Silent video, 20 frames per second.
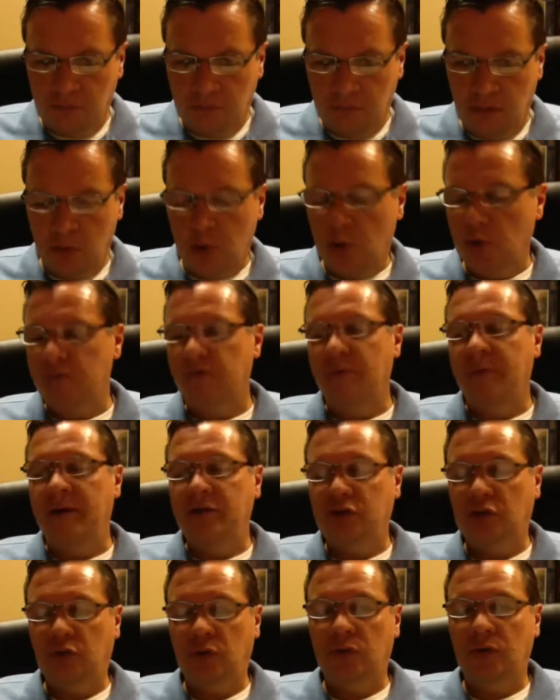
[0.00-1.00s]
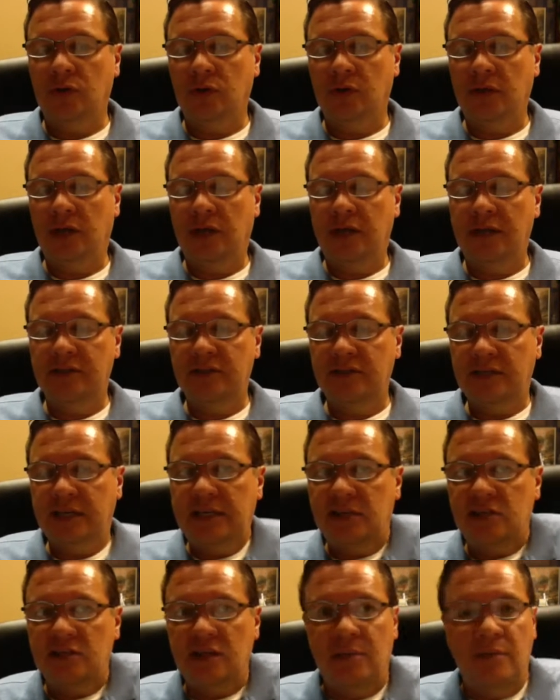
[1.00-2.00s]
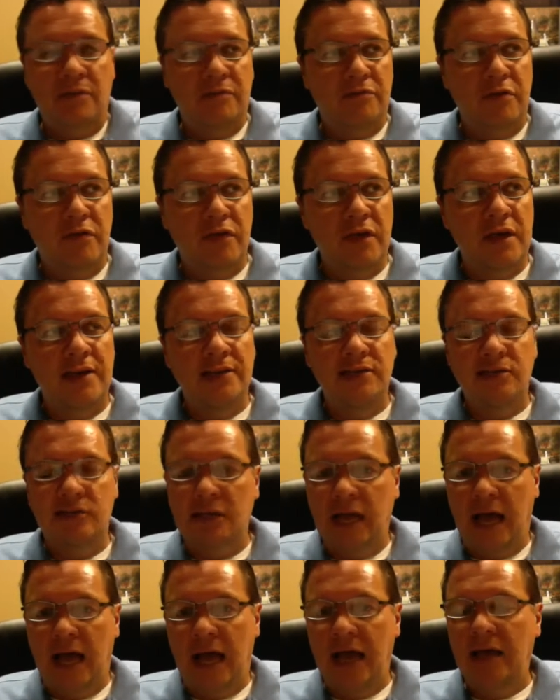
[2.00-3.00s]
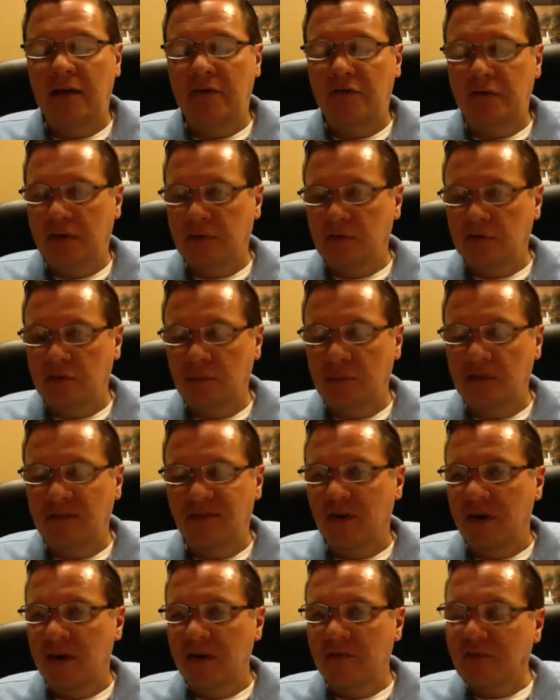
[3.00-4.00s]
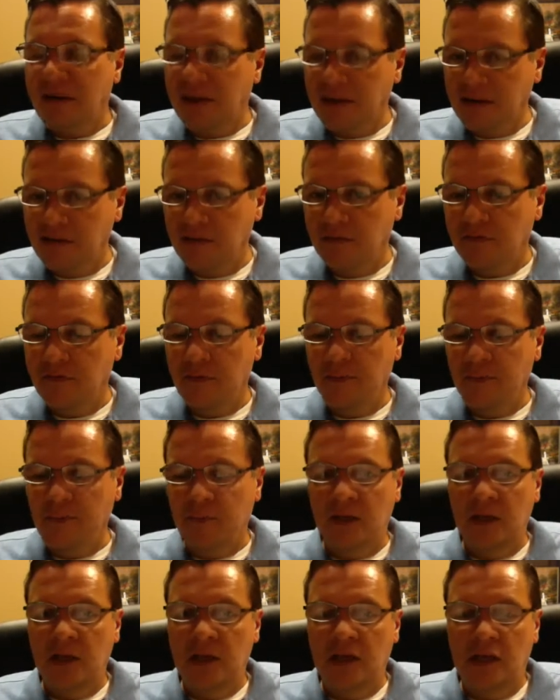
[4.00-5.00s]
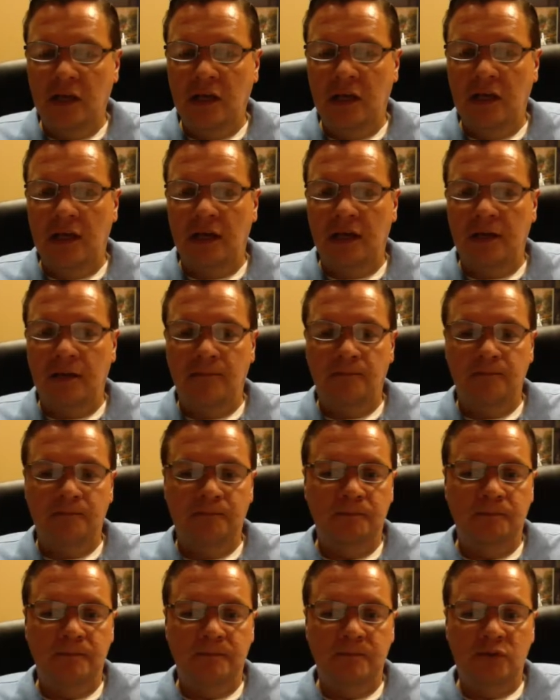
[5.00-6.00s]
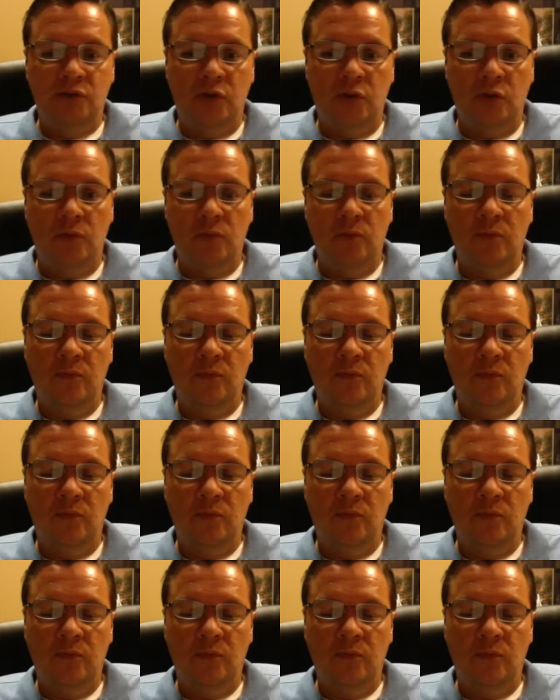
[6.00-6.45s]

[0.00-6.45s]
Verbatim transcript: look over my shoulder and see some of the things that I have found to be very effective. Um, so,